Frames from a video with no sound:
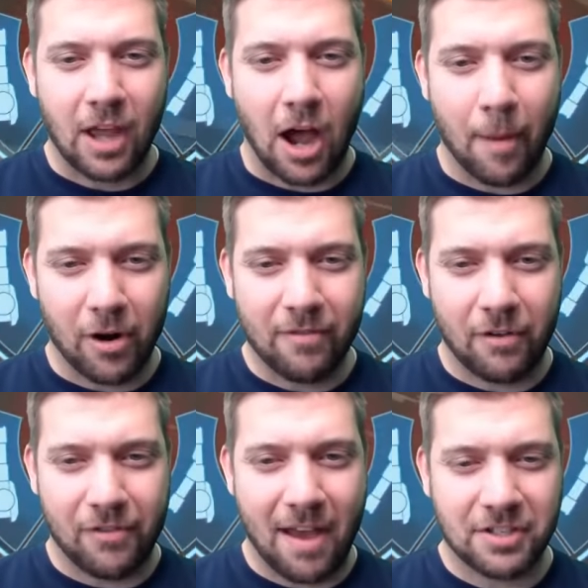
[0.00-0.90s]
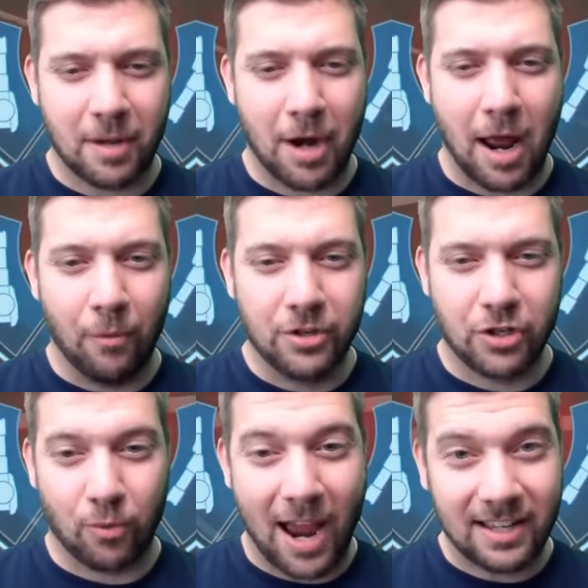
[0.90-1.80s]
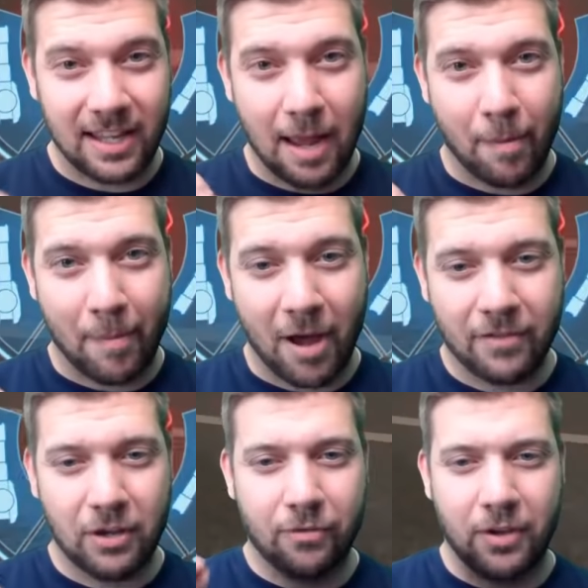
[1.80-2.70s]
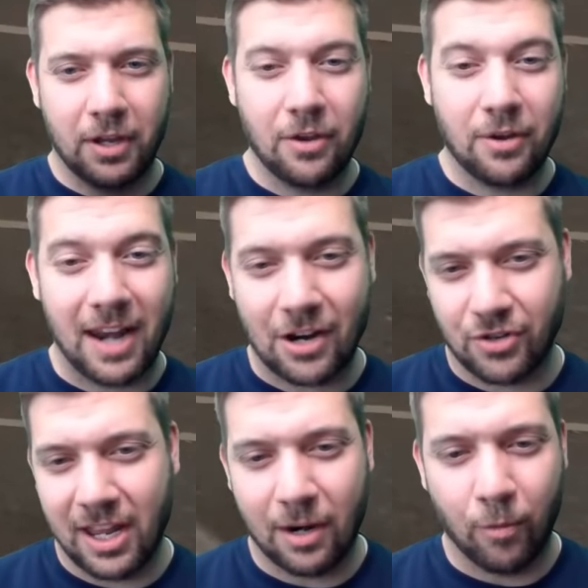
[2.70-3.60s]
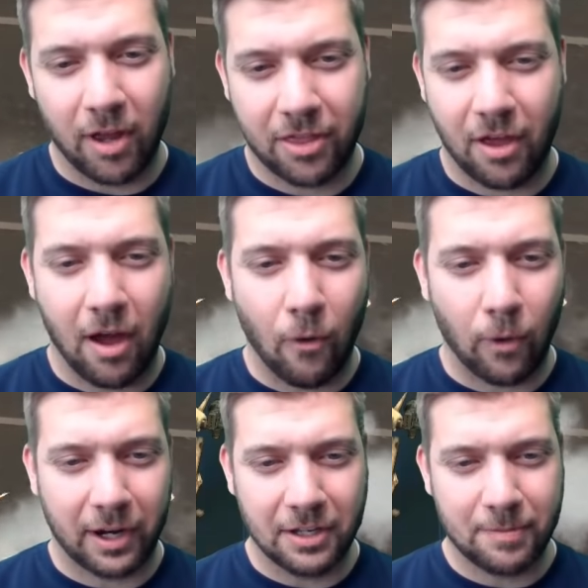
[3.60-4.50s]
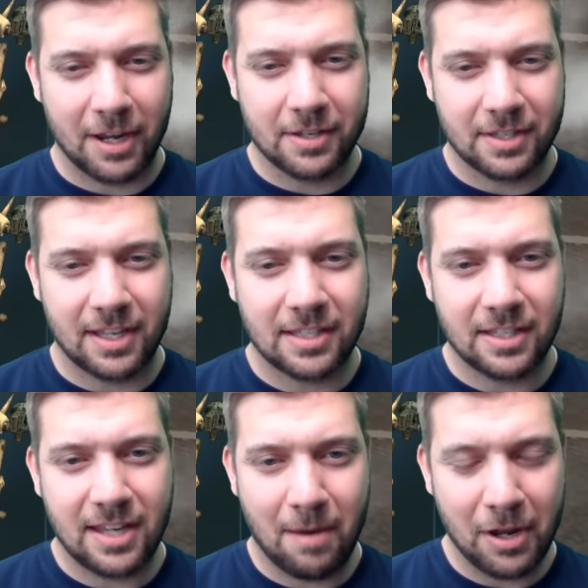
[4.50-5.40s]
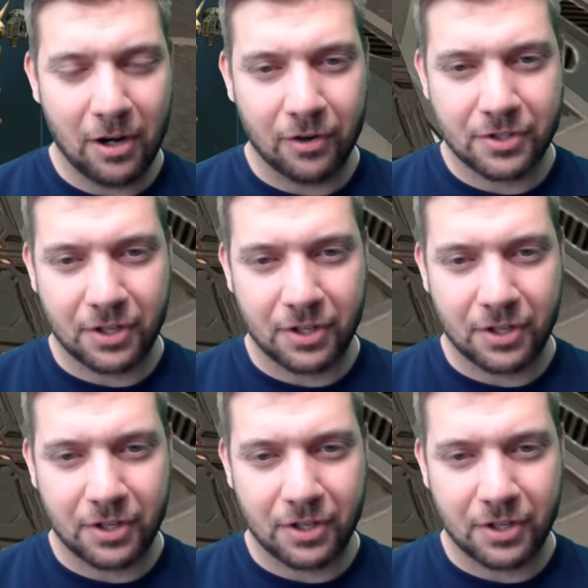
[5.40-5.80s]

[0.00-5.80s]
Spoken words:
Or even if you have someone directly up above you, if you can actually hit them with Orkans because it's less than 10 meters.